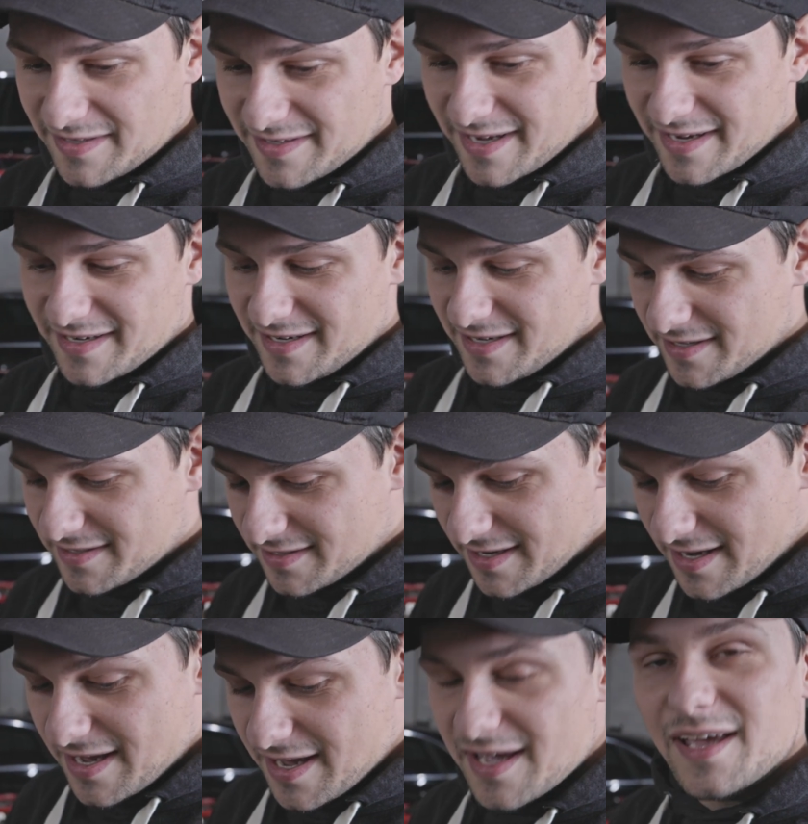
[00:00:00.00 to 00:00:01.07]
these
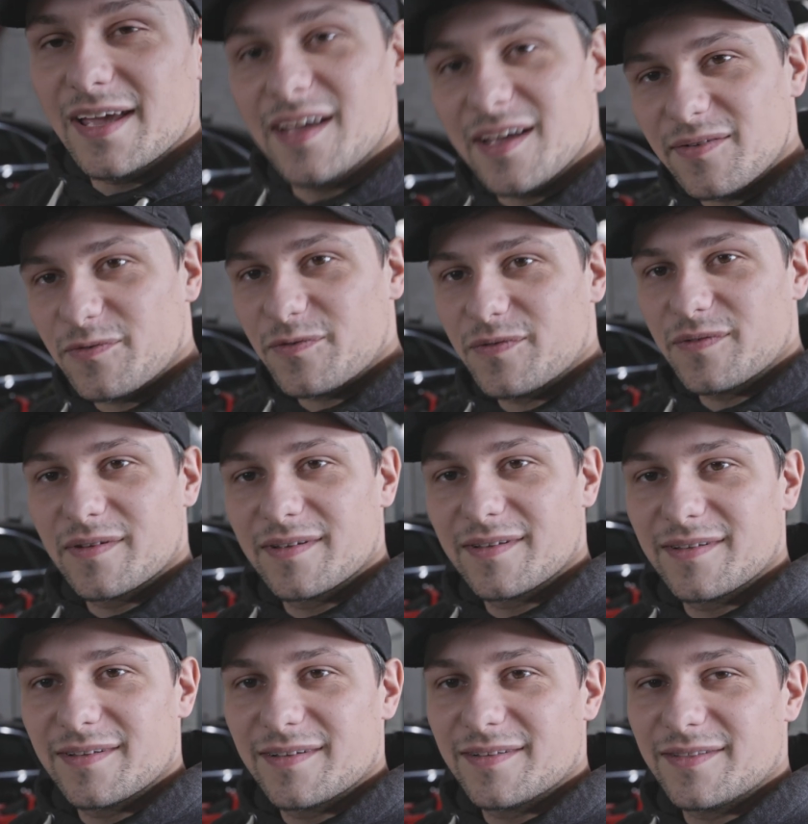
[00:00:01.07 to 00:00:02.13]
ideas if
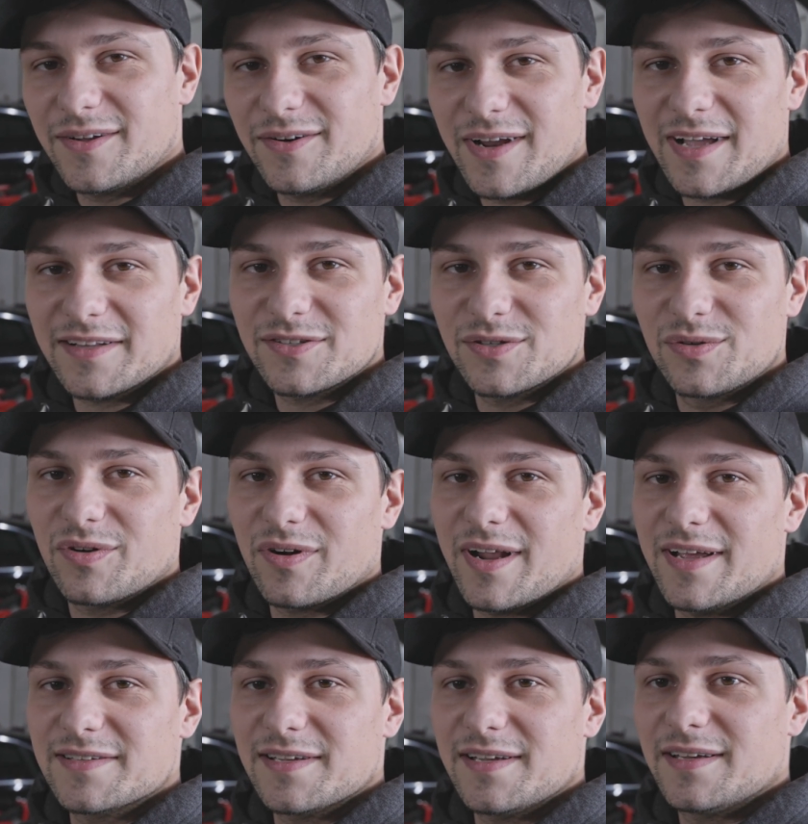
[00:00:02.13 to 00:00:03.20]
they're not too
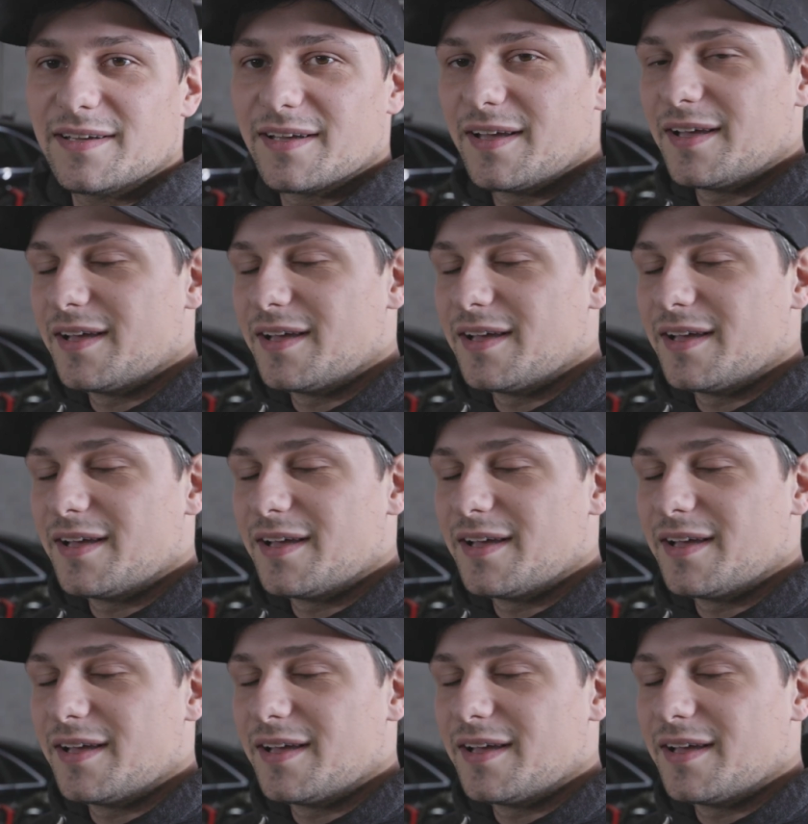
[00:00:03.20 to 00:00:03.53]
crazy.